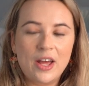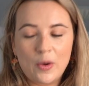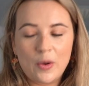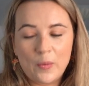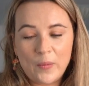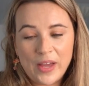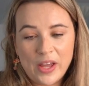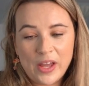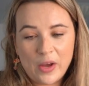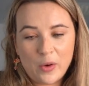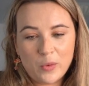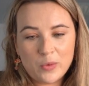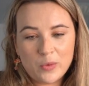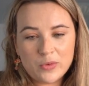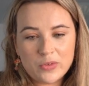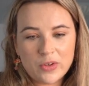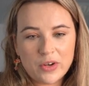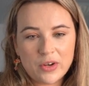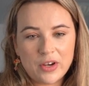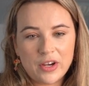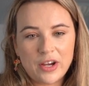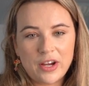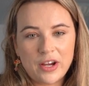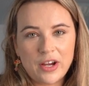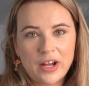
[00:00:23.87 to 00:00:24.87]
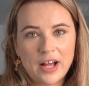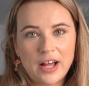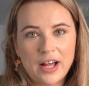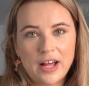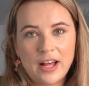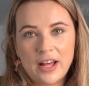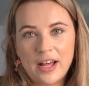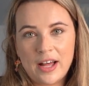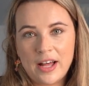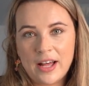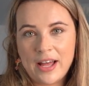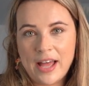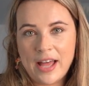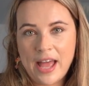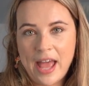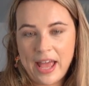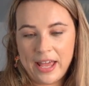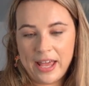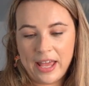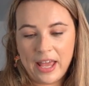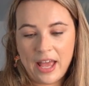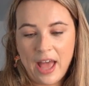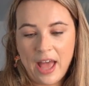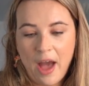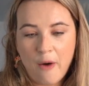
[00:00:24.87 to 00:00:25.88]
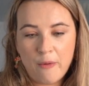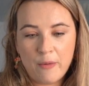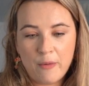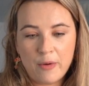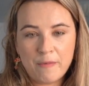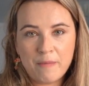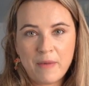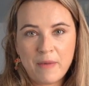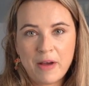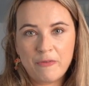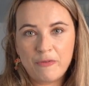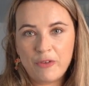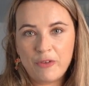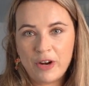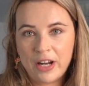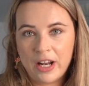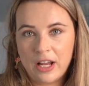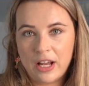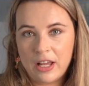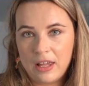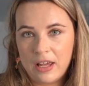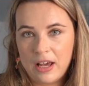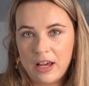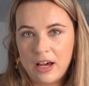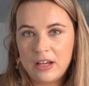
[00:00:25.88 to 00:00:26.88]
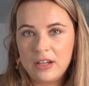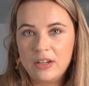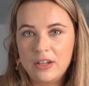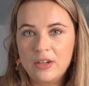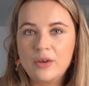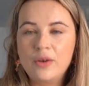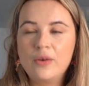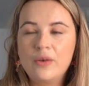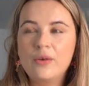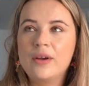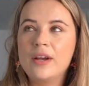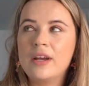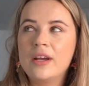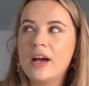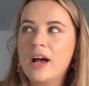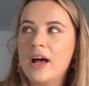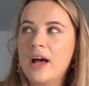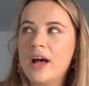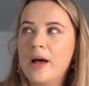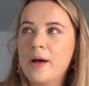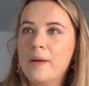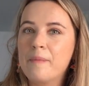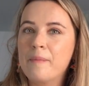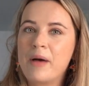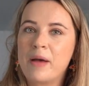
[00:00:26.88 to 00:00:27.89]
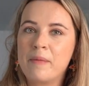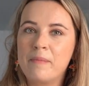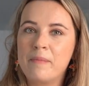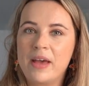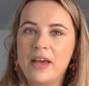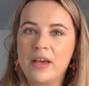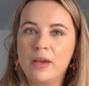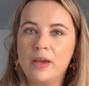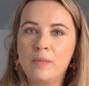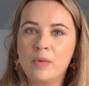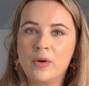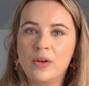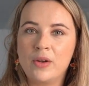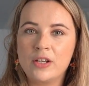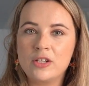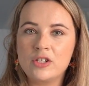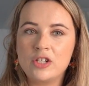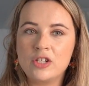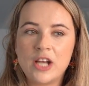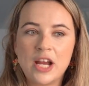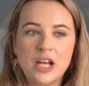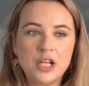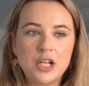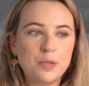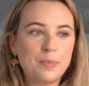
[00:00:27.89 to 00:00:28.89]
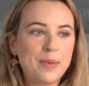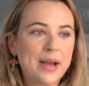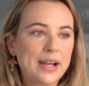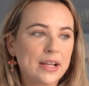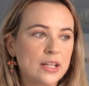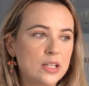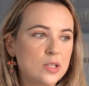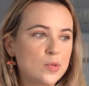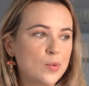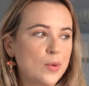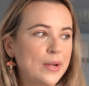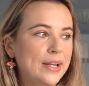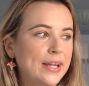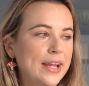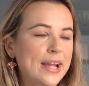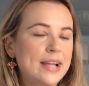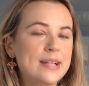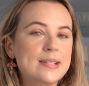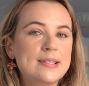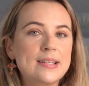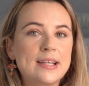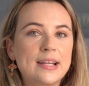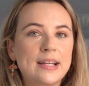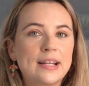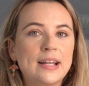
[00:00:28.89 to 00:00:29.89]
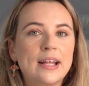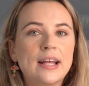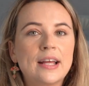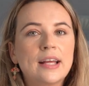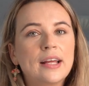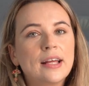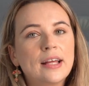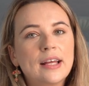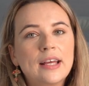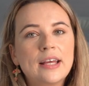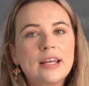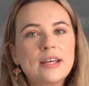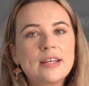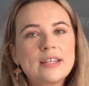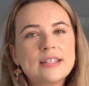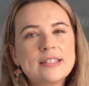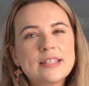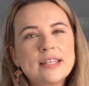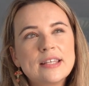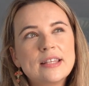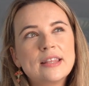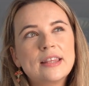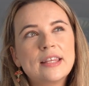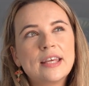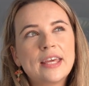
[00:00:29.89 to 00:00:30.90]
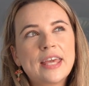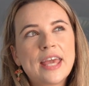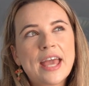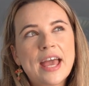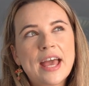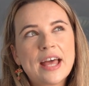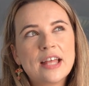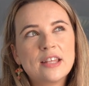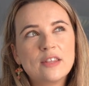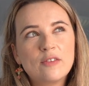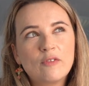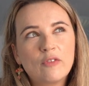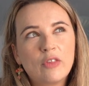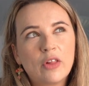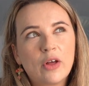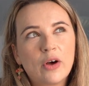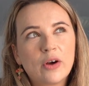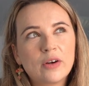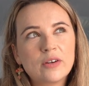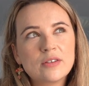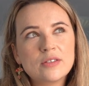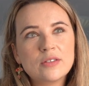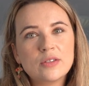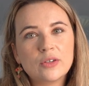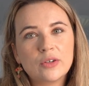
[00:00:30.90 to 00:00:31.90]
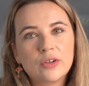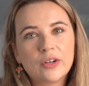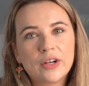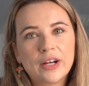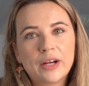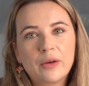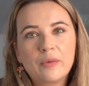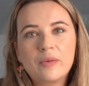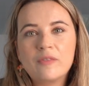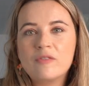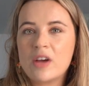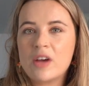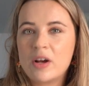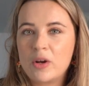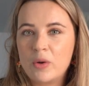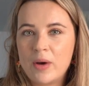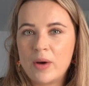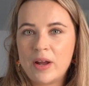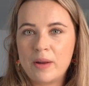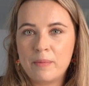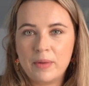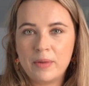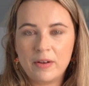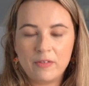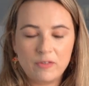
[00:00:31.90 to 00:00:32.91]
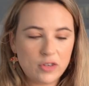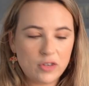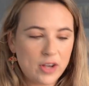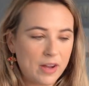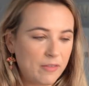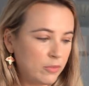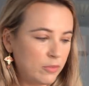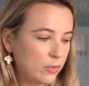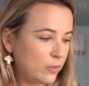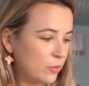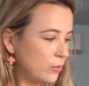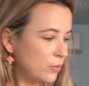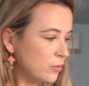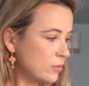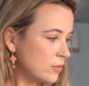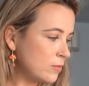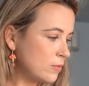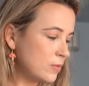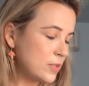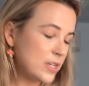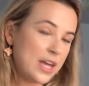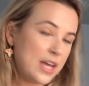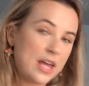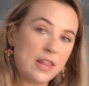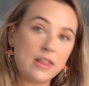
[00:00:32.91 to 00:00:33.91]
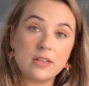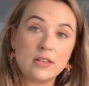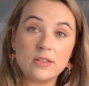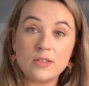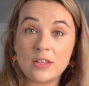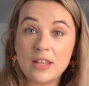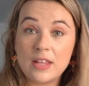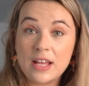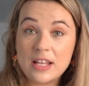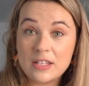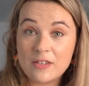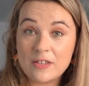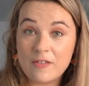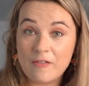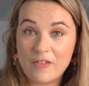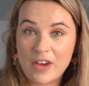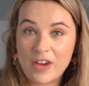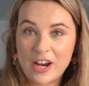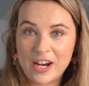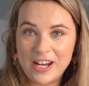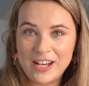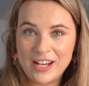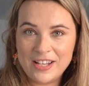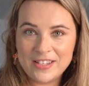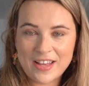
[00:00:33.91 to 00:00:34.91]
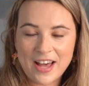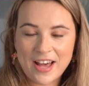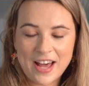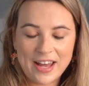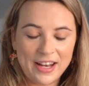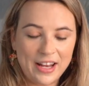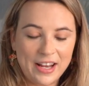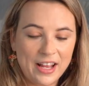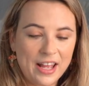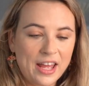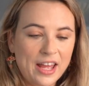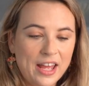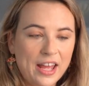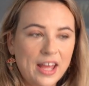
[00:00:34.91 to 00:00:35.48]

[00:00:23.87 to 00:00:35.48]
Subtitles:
We also are hanging out with my friend Claudio. I met him on exchange back in 2018. He's in the Cairns vlog, Zurich. We've done quite a bit of travel together, so that's very exciting.